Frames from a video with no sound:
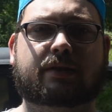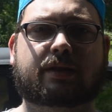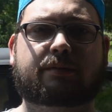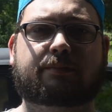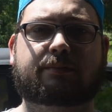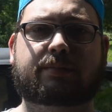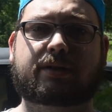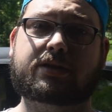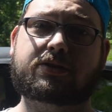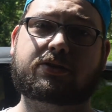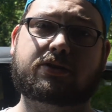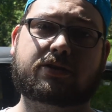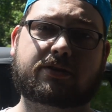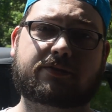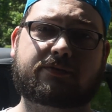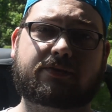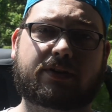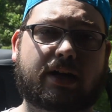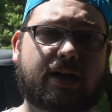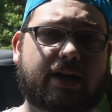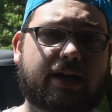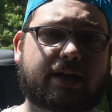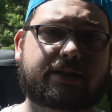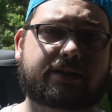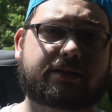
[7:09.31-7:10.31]
be just
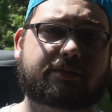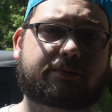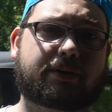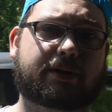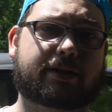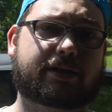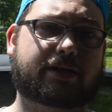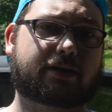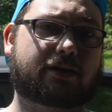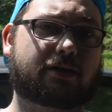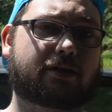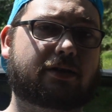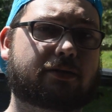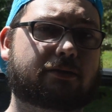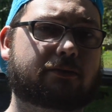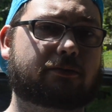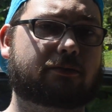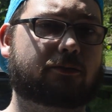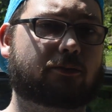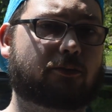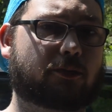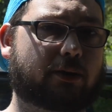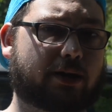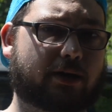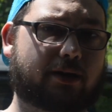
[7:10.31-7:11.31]
fine depending on
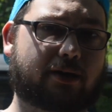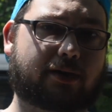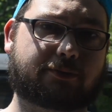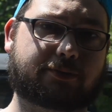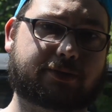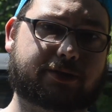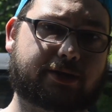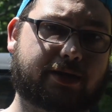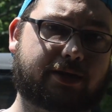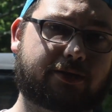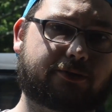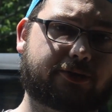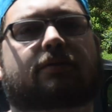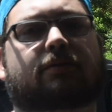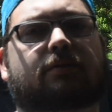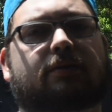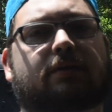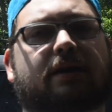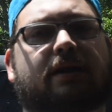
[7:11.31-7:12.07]
where I was going.